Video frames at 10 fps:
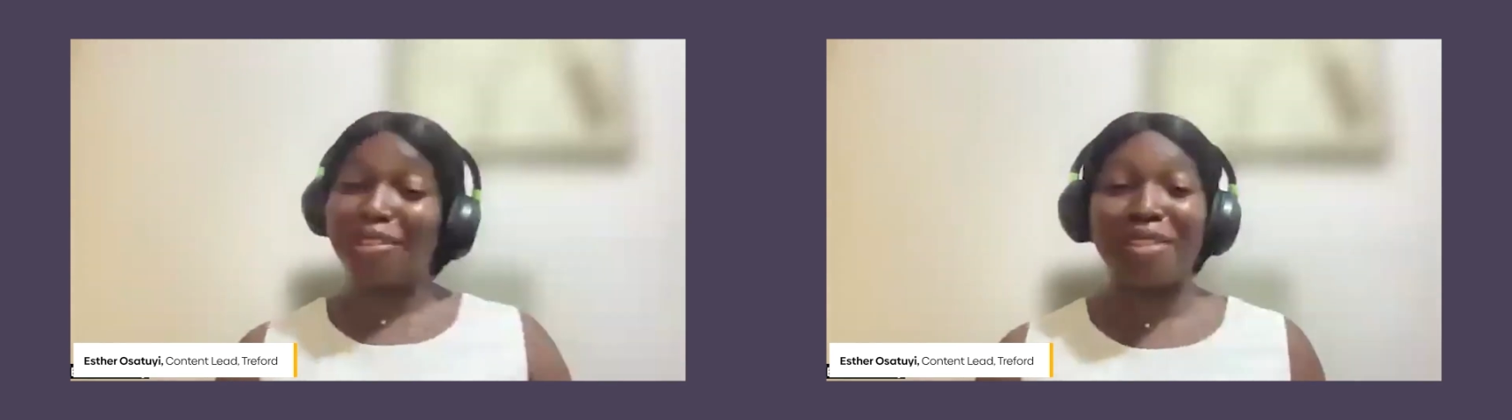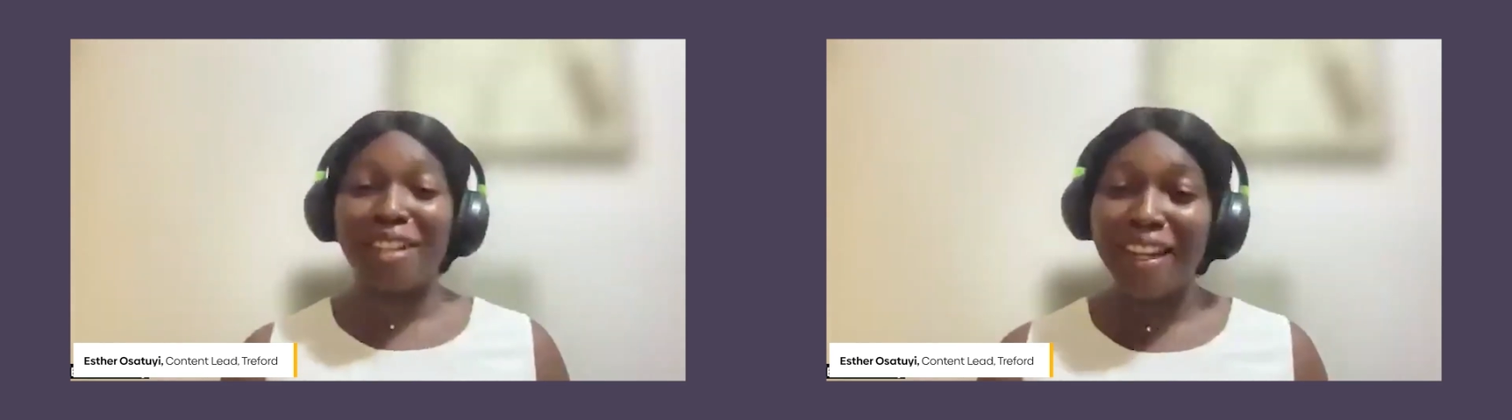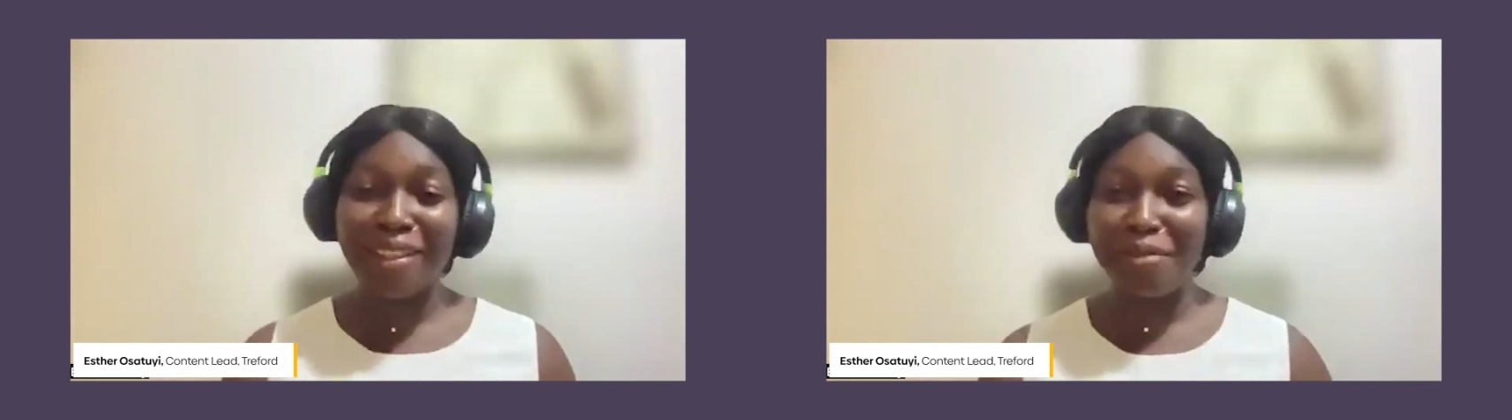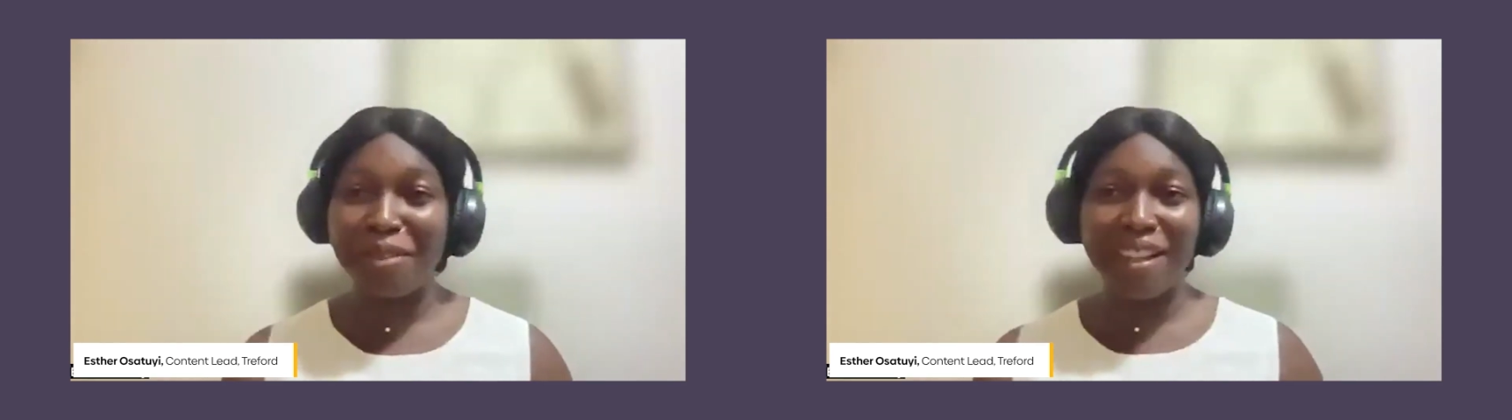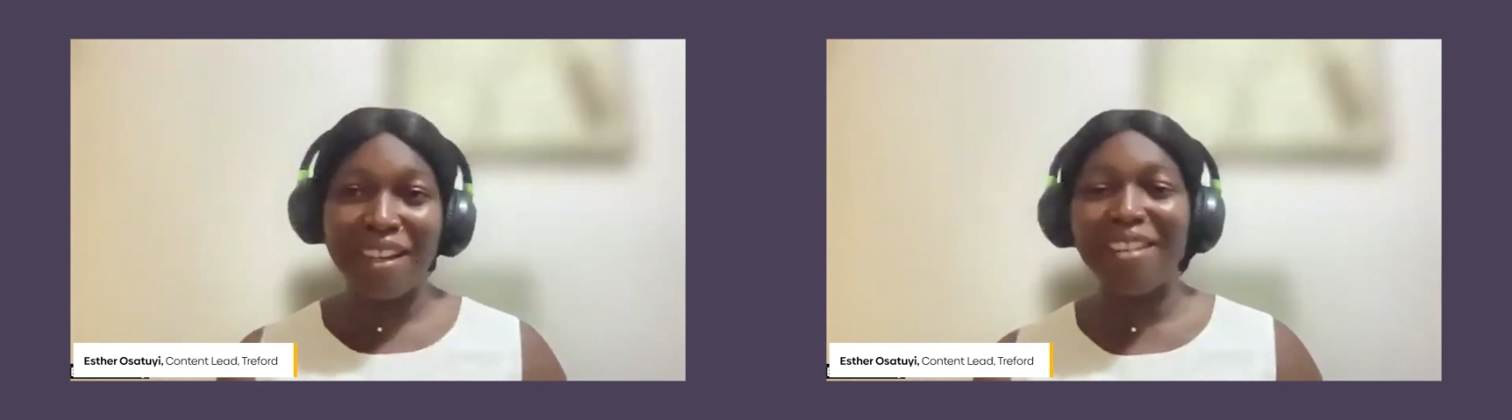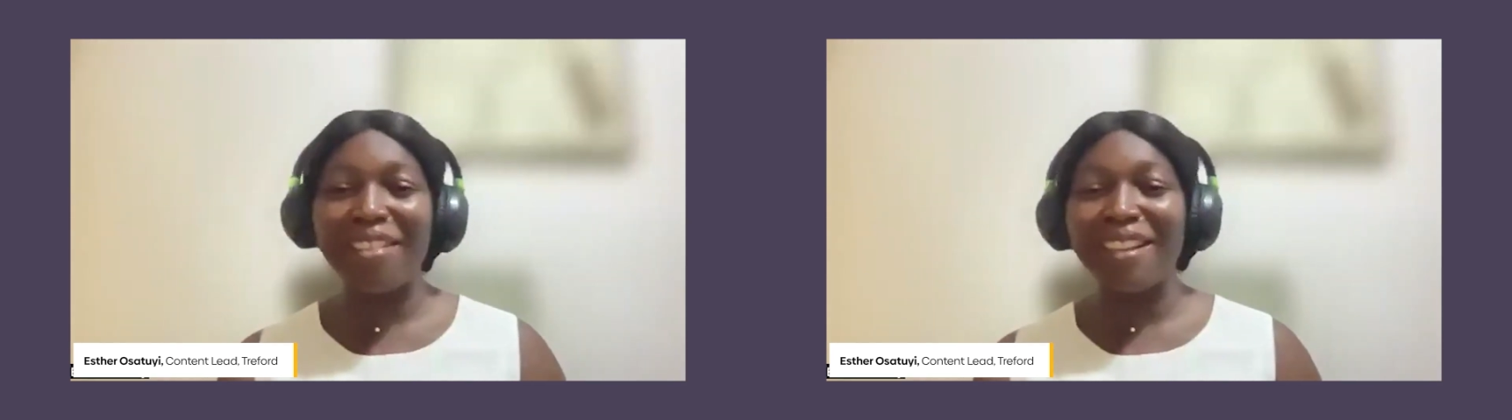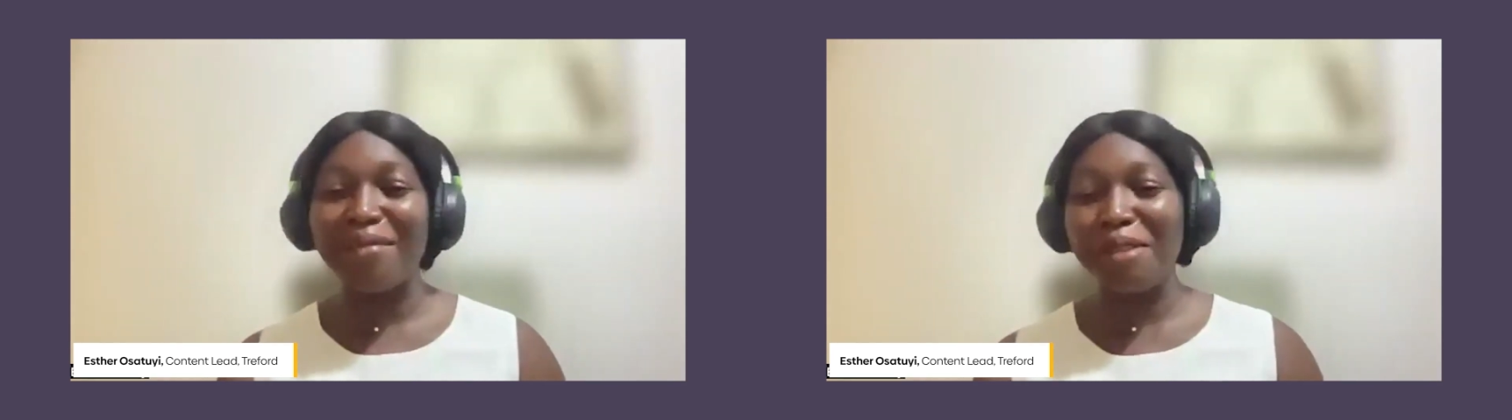decide to try something around that,